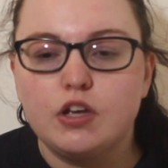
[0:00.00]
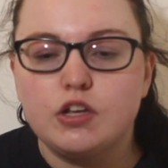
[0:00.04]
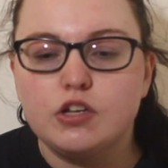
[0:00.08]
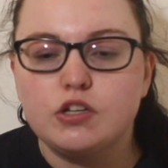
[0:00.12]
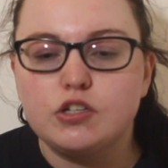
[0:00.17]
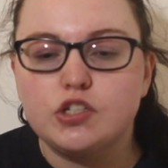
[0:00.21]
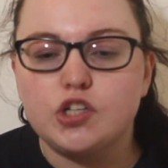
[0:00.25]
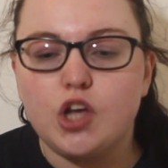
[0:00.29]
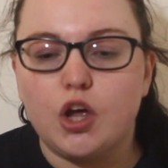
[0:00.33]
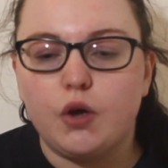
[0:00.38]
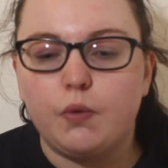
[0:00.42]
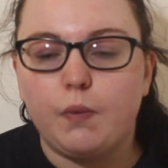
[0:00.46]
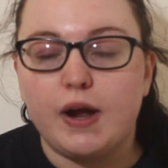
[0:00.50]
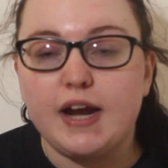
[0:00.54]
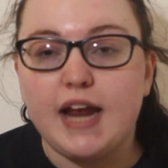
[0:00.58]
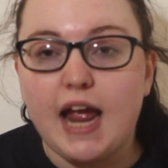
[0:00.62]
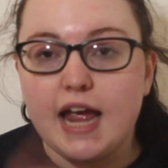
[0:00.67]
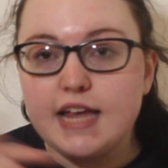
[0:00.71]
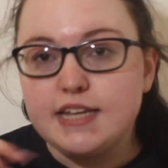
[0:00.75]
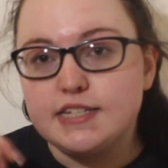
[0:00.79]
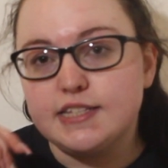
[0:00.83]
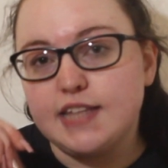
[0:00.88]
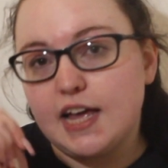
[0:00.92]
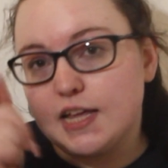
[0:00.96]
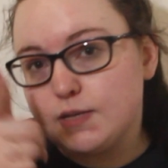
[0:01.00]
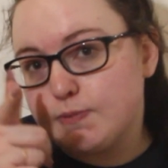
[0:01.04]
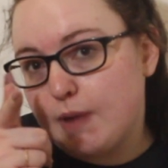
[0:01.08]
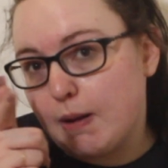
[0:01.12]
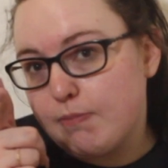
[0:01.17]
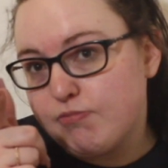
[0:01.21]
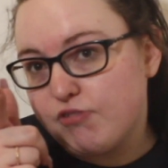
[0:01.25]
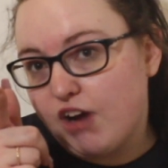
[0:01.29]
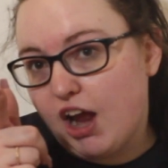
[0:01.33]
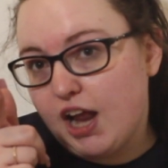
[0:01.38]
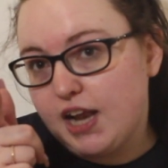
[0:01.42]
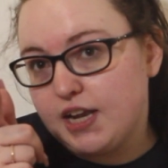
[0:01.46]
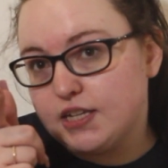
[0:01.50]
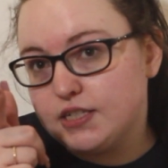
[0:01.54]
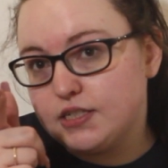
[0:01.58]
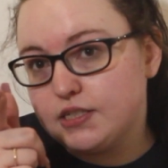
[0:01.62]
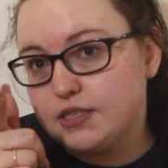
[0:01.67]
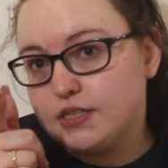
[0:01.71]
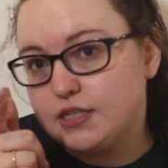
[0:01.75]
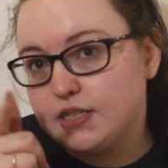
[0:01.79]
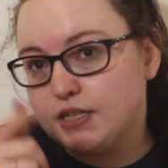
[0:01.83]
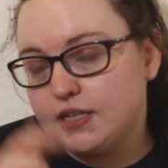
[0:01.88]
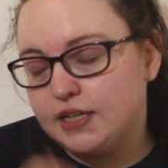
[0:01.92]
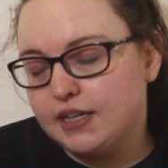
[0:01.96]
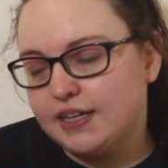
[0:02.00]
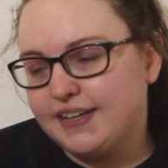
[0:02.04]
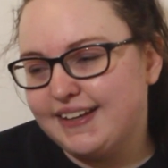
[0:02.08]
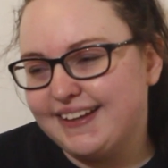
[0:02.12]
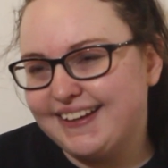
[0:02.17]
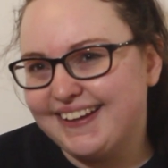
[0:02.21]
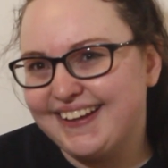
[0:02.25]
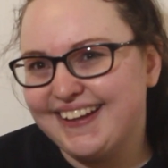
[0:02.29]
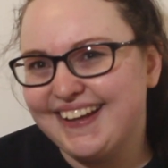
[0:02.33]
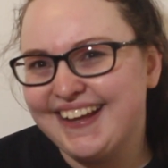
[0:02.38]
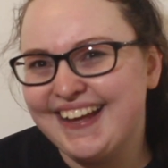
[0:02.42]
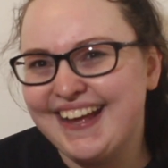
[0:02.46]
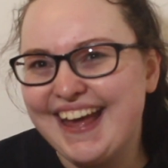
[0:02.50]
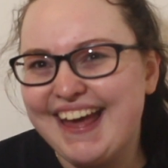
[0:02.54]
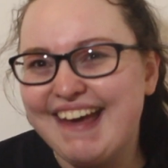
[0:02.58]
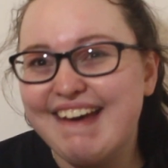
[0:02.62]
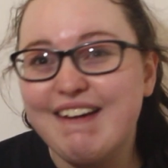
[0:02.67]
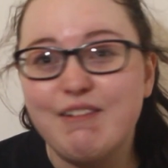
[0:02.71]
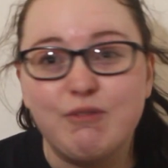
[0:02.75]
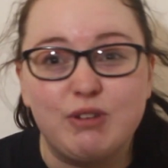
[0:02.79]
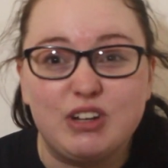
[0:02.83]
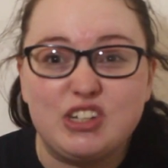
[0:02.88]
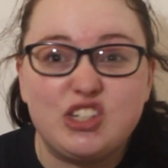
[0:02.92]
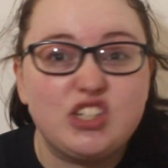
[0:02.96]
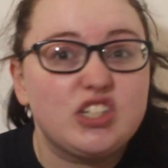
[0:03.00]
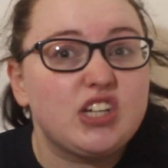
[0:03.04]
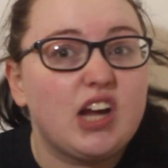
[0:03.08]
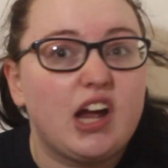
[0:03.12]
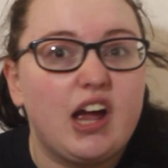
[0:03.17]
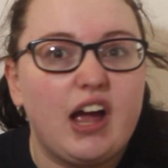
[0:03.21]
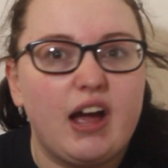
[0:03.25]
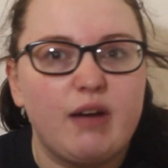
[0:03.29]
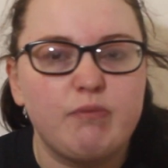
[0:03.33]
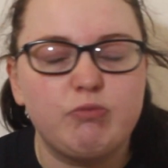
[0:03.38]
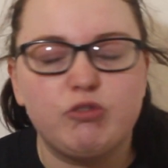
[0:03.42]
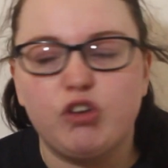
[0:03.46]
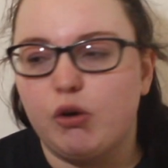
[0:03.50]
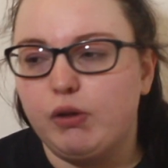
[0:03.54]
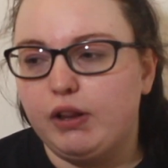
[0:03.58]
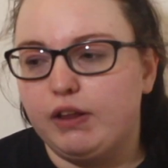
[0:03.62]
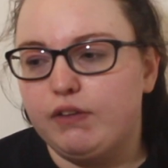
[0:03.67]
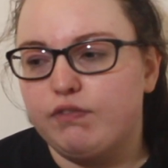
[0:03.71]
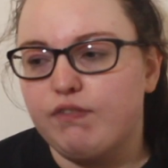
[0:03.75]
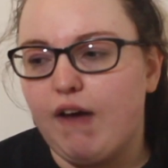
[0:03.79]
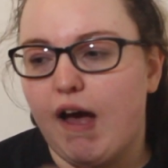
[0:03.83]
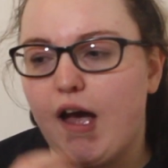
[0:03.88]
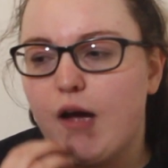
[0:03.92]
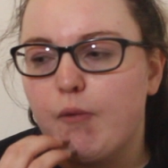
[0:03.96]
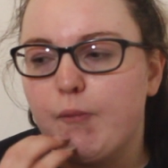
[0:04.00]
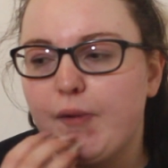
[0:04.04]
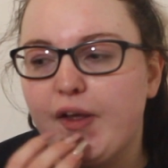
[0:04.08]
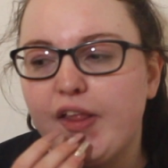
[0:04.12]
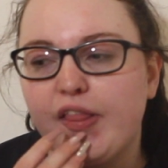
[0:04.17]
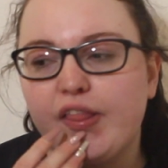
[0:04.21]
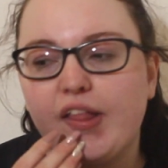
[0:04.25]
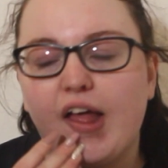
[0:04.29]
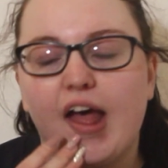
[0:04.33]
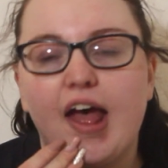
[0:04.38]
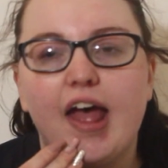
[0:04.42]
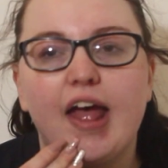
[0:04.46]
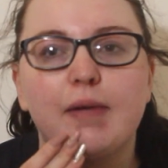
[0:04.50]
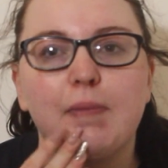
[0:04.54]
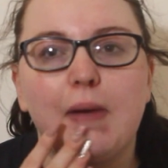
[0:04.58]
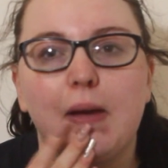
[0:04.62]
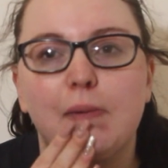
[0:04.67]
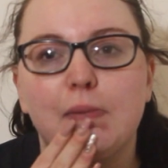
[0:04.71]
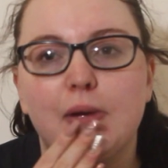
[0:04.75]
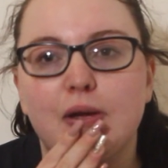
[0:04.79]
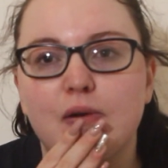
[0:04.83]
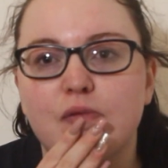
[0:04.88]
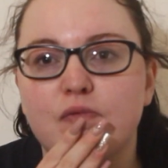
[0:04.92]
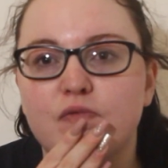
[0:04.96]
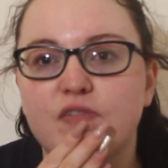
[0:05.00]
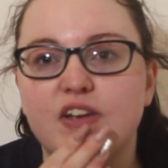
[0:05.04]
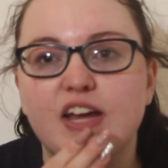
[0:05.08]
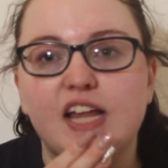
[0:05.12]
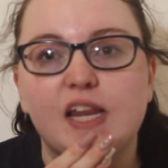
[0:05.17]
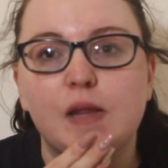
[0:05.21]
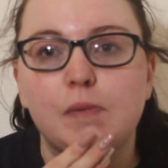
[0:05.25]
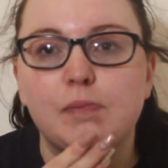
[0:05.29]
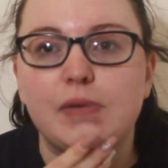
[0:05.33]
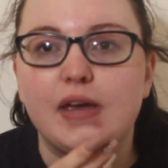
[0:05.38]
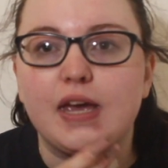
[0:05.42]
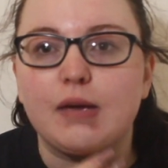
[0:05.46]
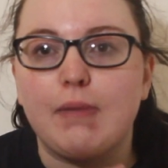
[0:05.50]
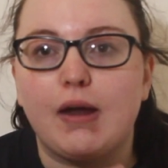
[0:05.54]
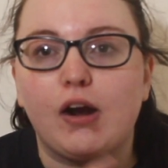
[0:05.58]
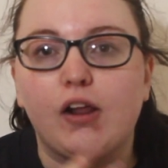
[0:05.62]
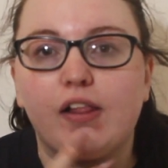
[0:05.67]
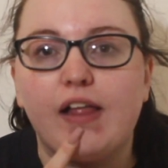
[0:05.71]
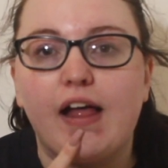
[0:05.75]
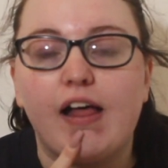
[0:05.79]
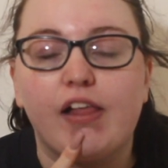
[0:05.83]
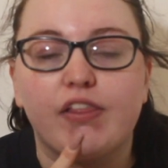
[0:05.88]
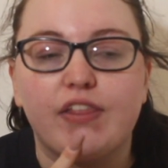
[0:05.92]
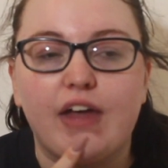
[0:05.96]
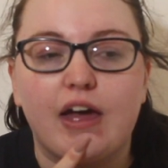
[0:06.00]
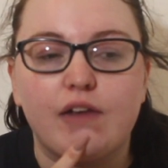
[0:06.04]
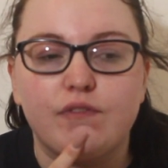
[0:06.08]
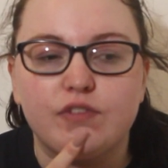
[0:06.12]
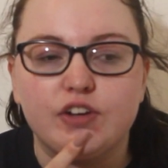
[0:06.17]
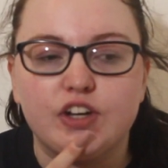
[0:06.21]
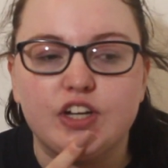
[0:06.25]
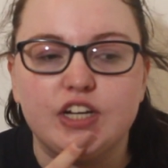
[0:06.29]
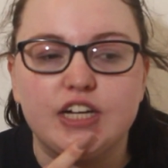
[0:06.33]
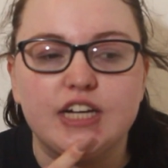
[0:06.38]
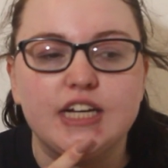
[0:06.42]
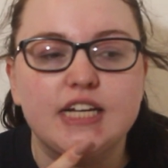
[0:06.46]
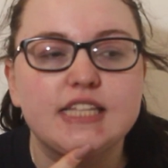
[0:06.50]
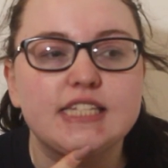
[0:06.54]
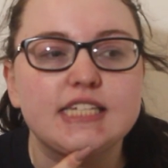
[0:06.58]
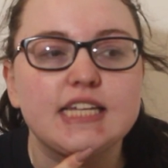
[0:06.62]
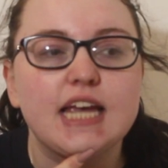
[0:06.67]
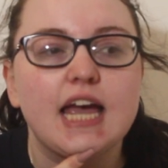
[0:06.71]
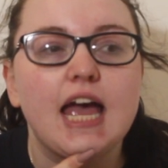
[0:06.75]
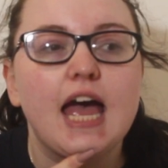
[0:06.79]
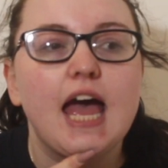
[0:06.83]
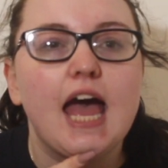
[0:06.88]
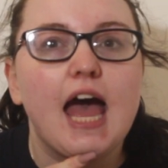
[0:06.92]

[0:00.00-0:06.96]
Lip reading: So I guess that's my brand, which I'm totally fine with. I'm a really big mental health advocate.